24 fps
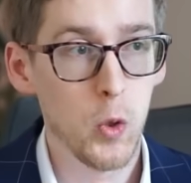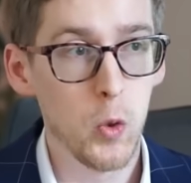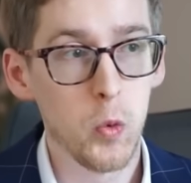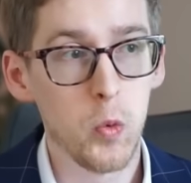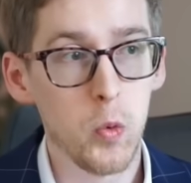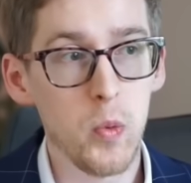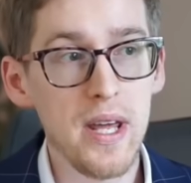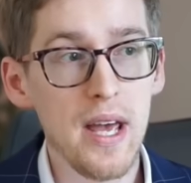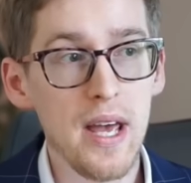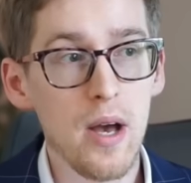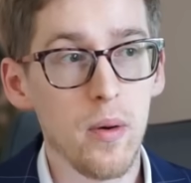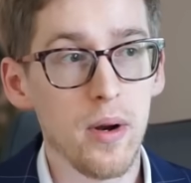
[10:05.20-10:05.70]

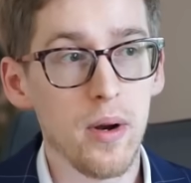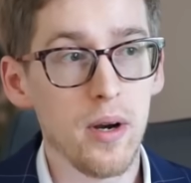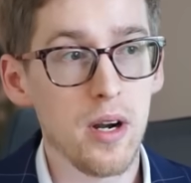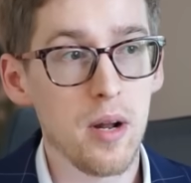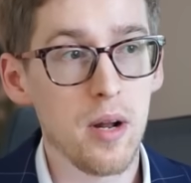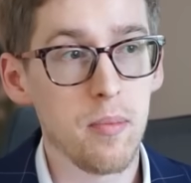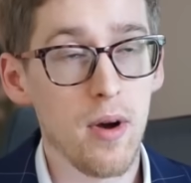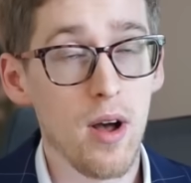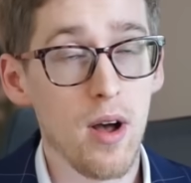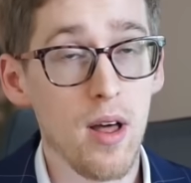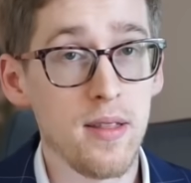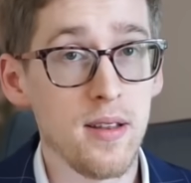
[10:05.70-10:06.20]
We have heard
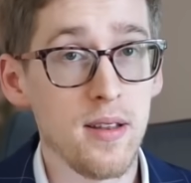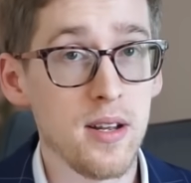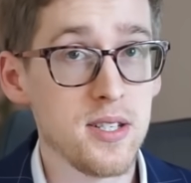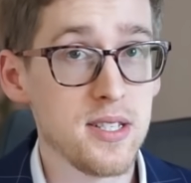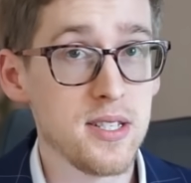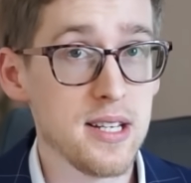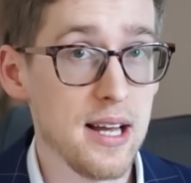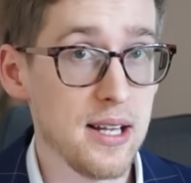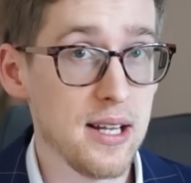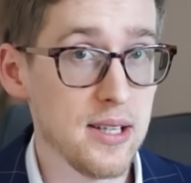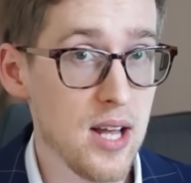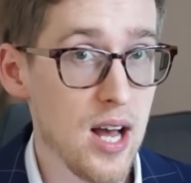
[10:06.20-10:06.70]
about this
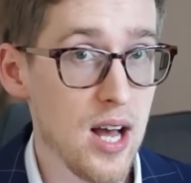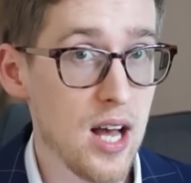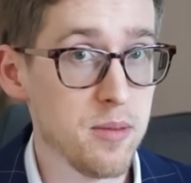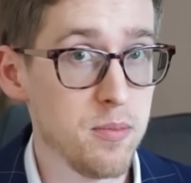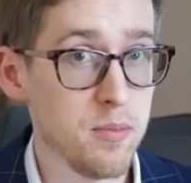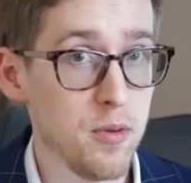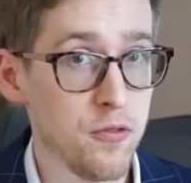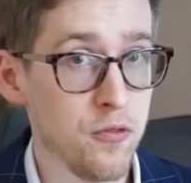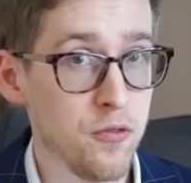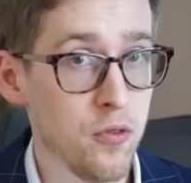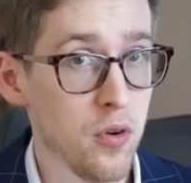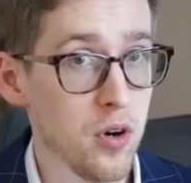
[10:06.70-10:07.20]
a lot
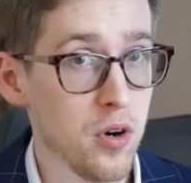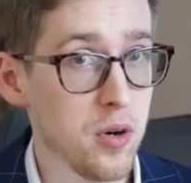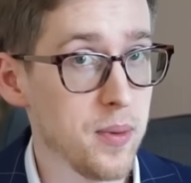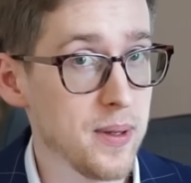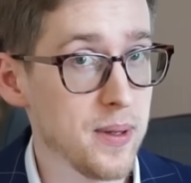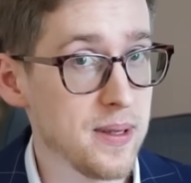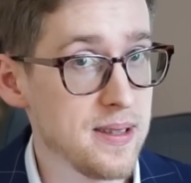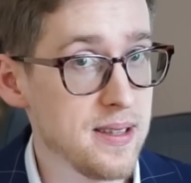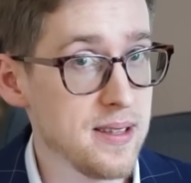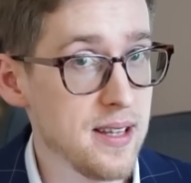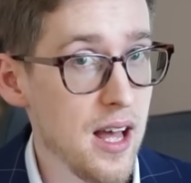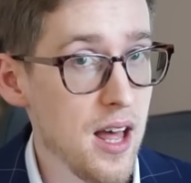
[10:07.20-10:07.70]
before,
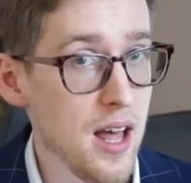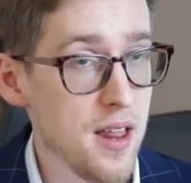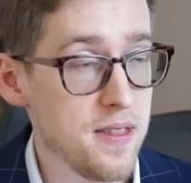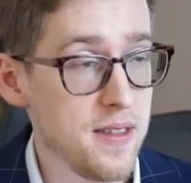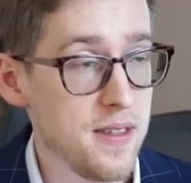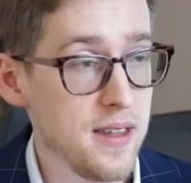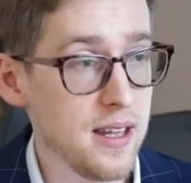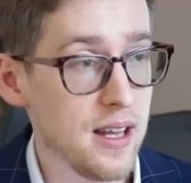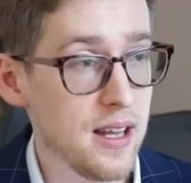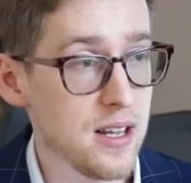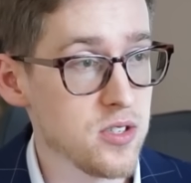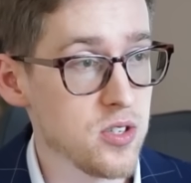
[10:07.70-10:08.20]
but
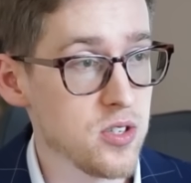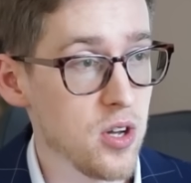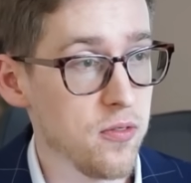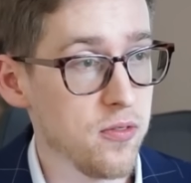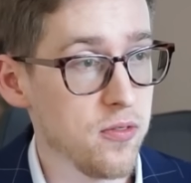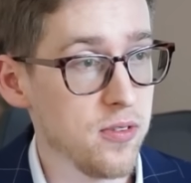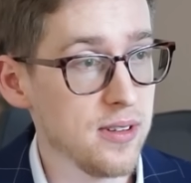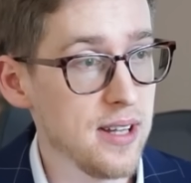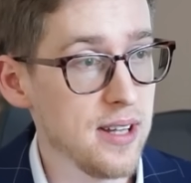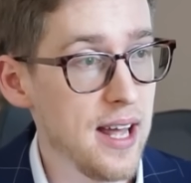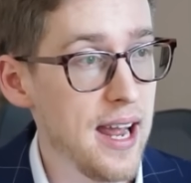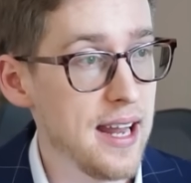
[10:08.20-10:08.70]
nothing as of
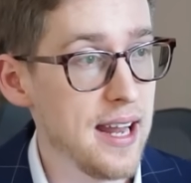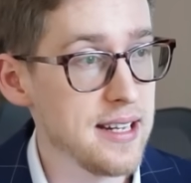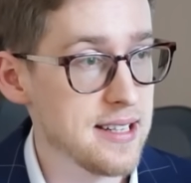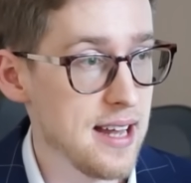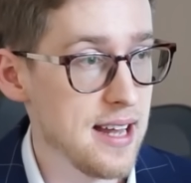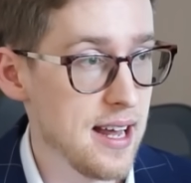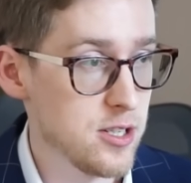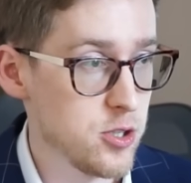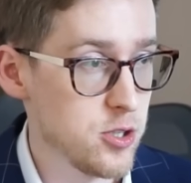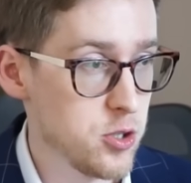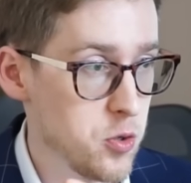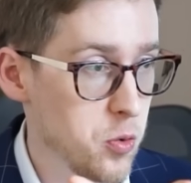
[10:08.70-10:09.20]
late
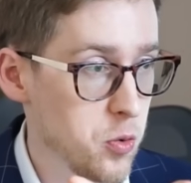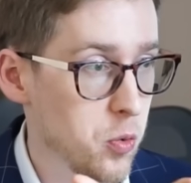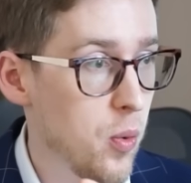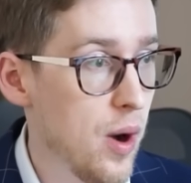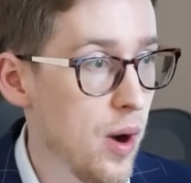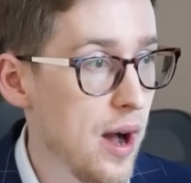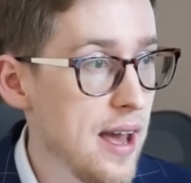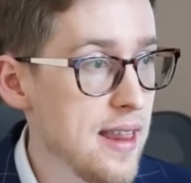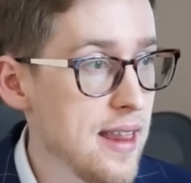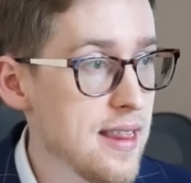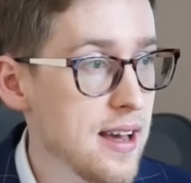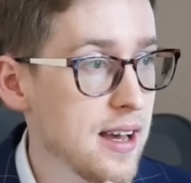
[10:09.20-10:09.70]
as to
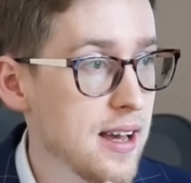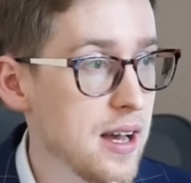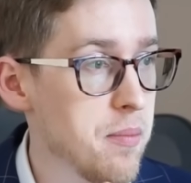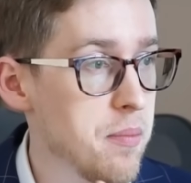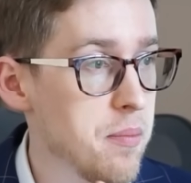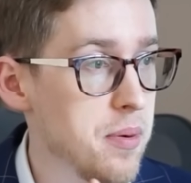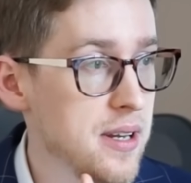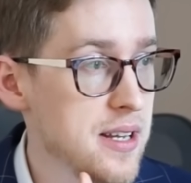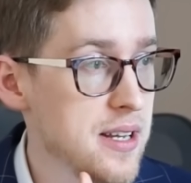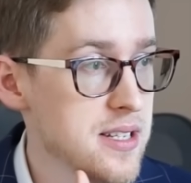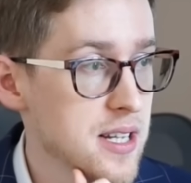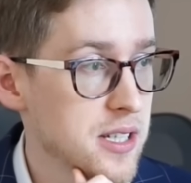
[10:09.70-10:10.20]
why the
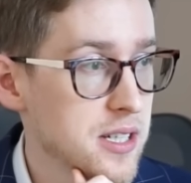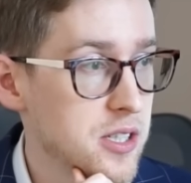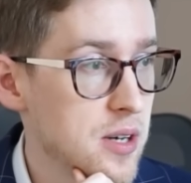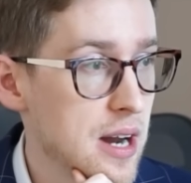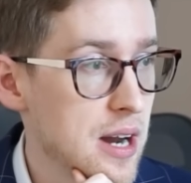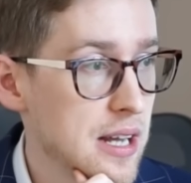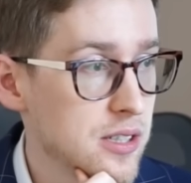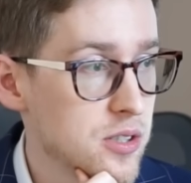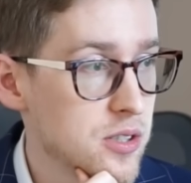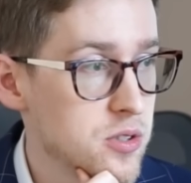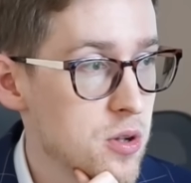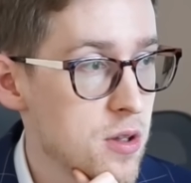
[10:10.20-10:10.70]
company is
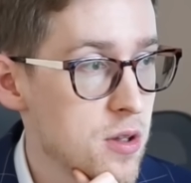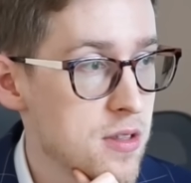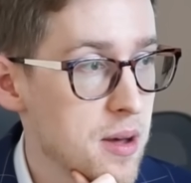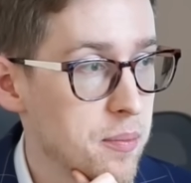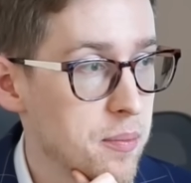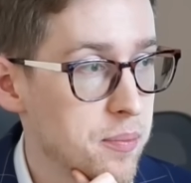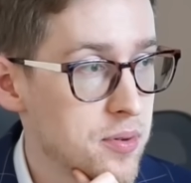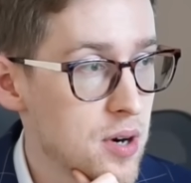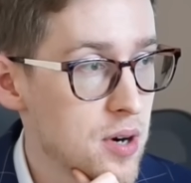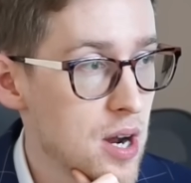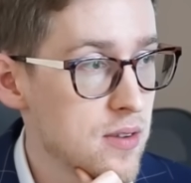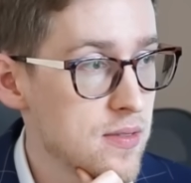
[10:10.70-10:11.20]
attracted to the
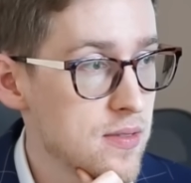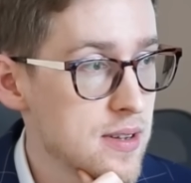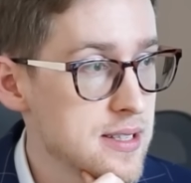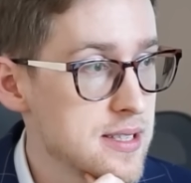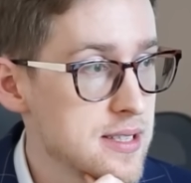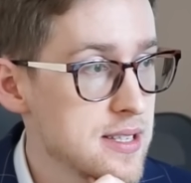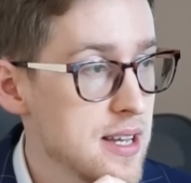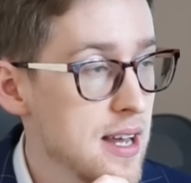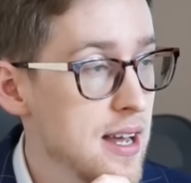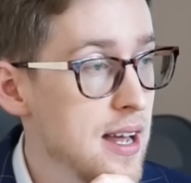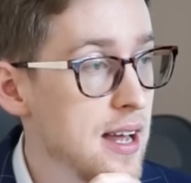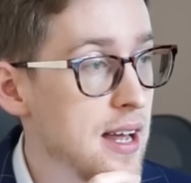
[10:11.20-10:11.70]
province.